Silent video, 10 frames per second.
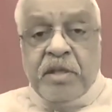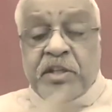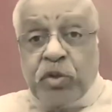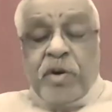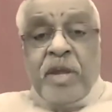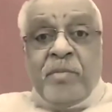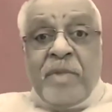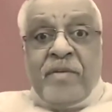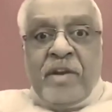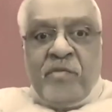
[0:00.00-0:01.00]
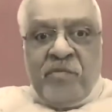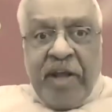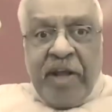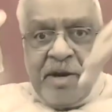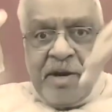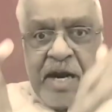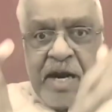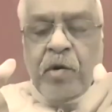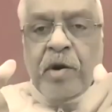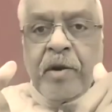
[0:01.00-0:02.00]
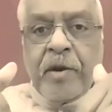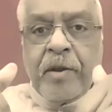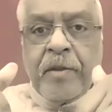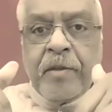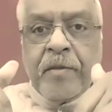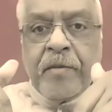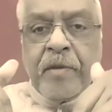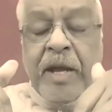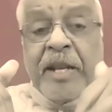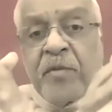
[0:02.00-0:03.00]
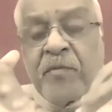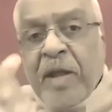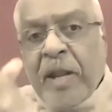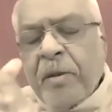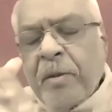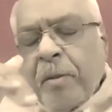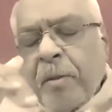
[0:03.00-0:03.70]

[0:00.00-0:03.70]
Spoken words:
His sodium level went down, and he fell.